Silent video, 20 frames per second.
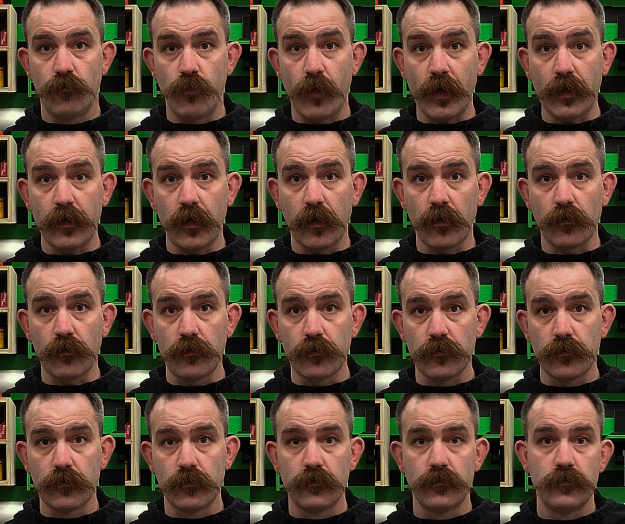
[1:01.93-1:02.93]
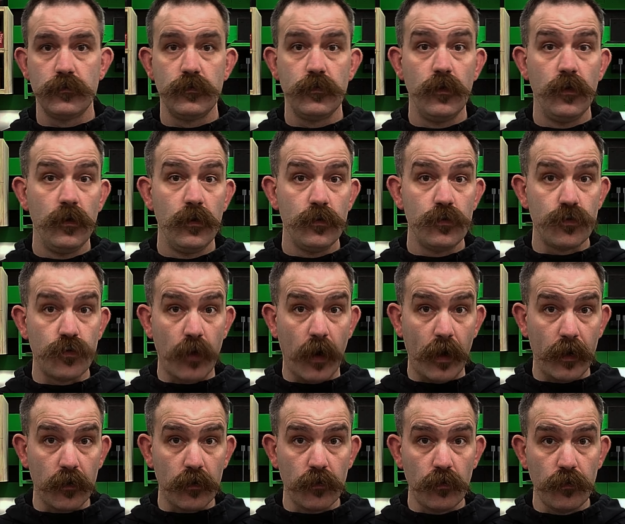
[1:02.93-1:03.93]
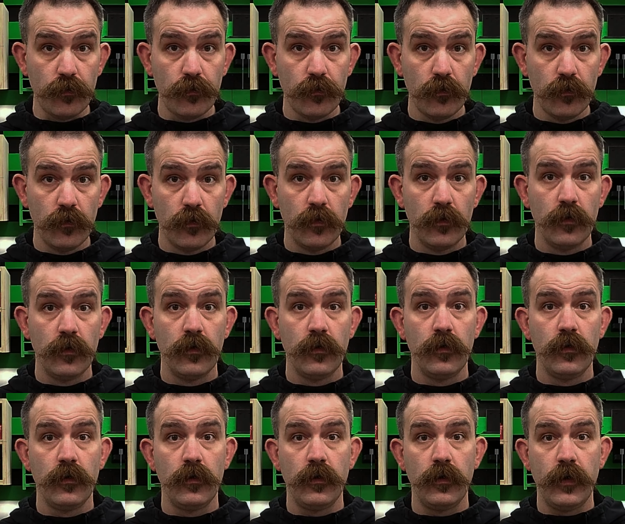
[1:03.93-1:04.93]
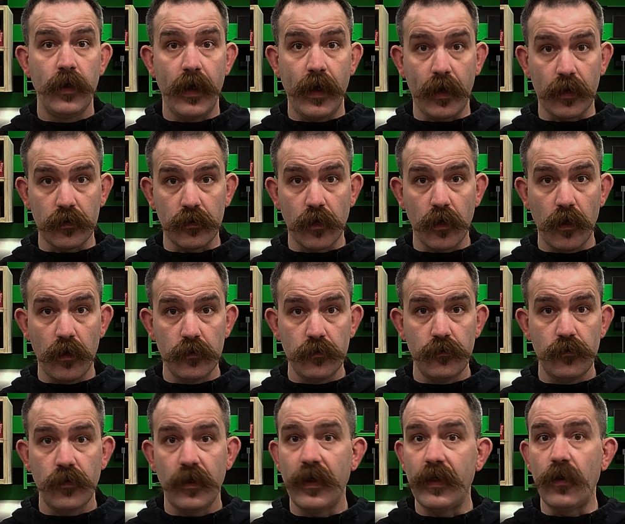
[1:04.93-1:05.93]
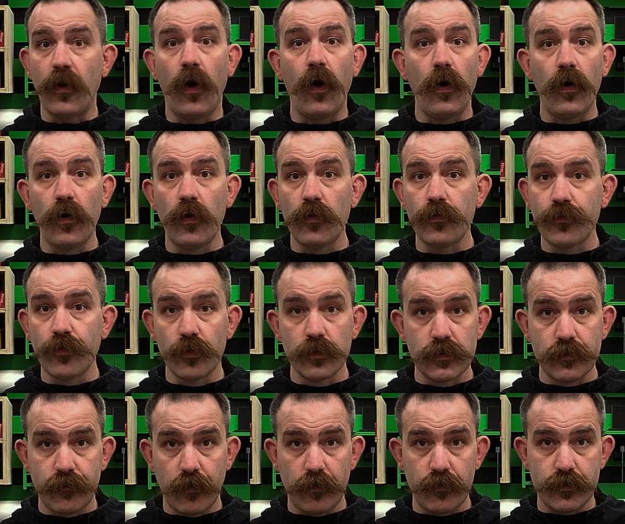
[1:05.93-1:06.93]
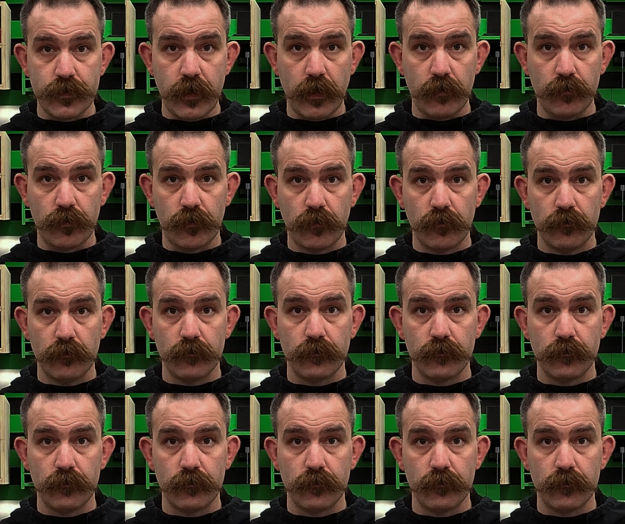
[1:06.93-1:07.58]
rectangles, triangles, hexagons, and all sorts of other shapes.